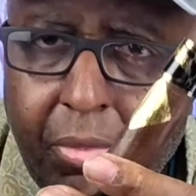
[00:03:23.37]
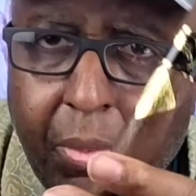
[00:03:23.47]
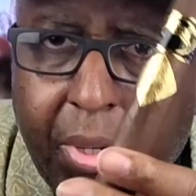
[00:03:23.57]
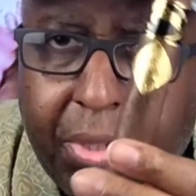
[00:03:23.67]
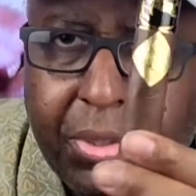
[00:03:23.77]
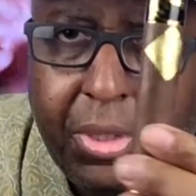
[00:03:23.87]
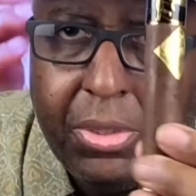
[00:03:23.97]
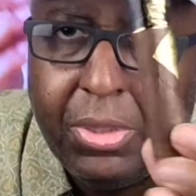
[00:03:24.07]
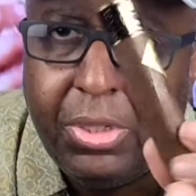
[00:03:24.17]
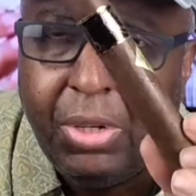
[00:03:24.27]
But it's
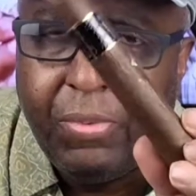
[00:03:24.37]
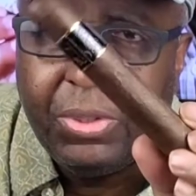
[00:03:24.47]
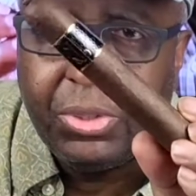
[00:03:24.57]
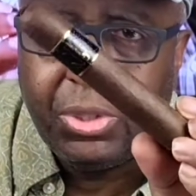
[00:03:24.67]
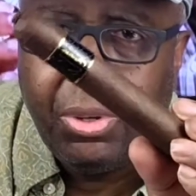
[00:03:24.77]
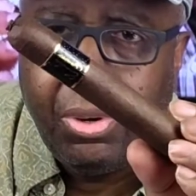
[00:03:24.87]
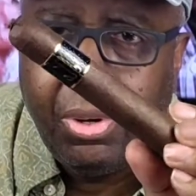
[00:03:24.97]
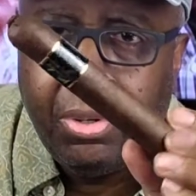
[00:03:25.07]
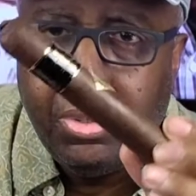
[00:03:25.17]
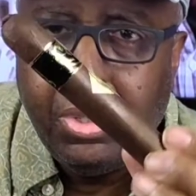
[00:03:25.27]
a different cigar.